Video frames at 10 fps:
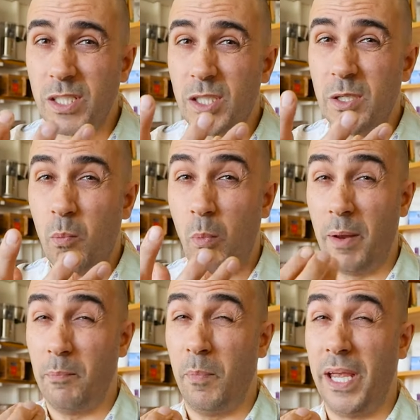which
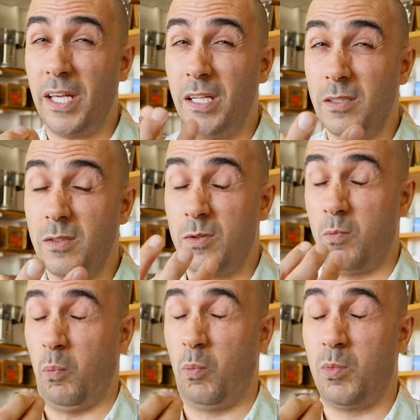might make
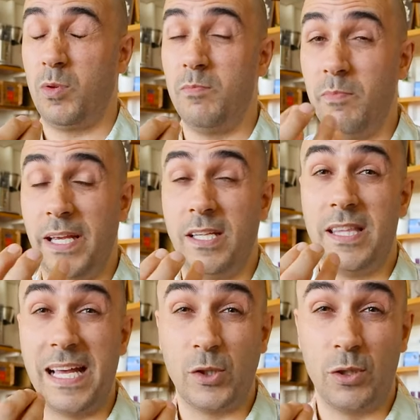
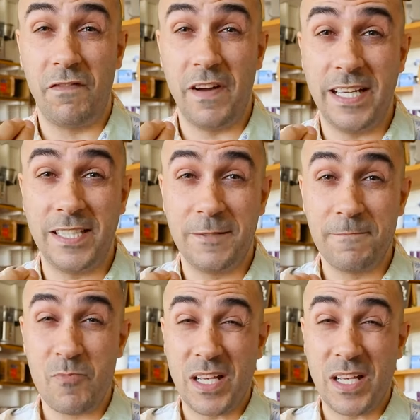that of face,